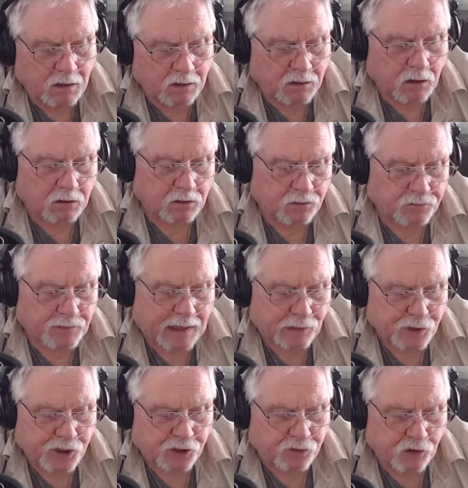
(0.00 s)
Dr.
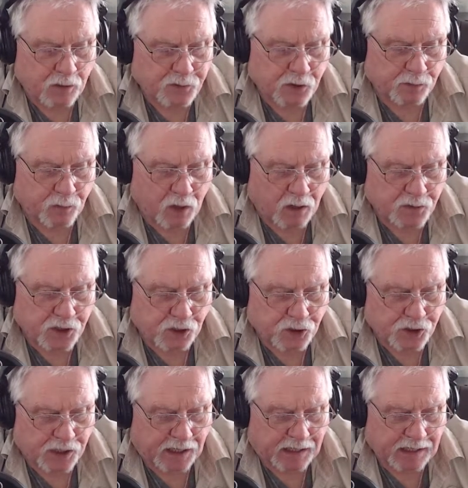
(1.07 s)
Fauci drops a bombshell
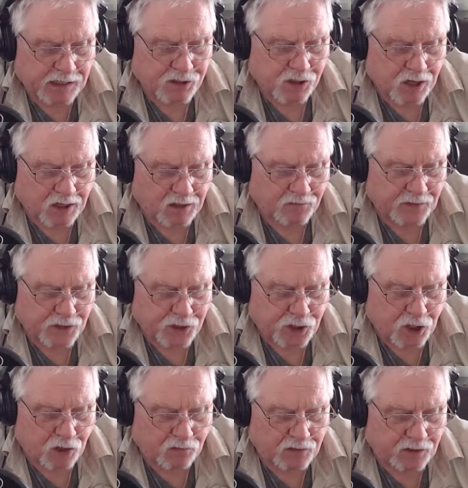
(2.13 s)
saying he's not convinced
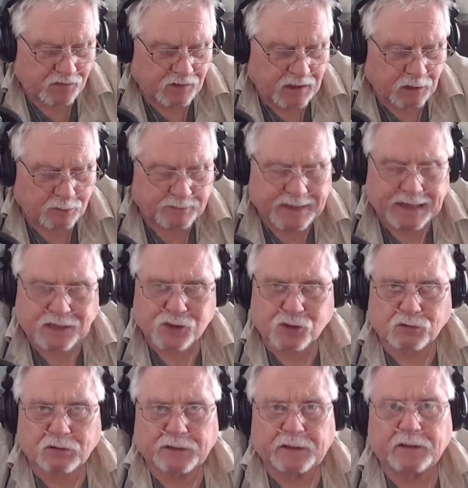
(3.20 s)
COVID developed
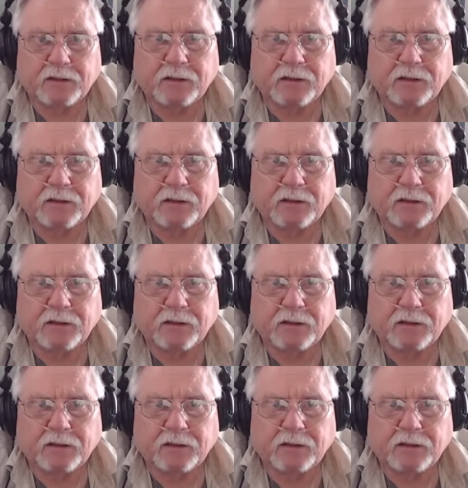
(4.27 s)
naturally.